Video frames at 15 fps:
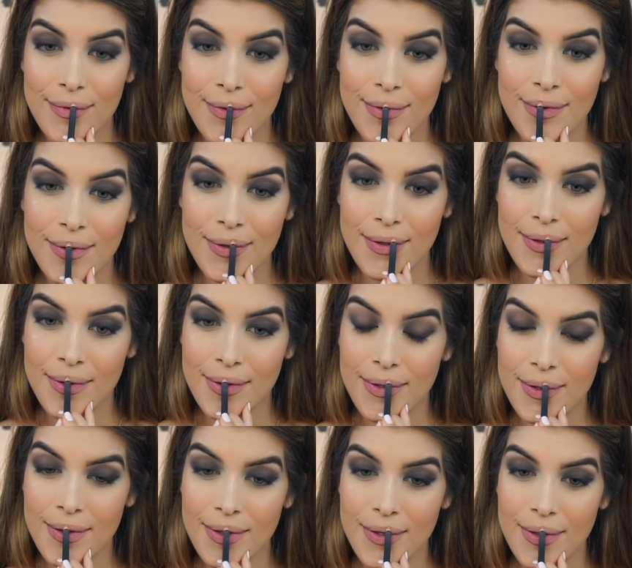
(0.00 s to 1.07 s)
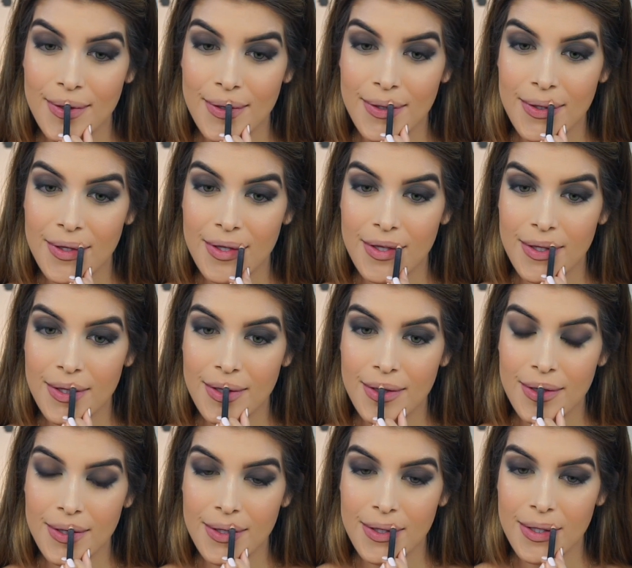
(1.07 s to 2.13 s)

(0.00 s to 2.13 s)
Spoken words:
and I'm just going to line my lips with it.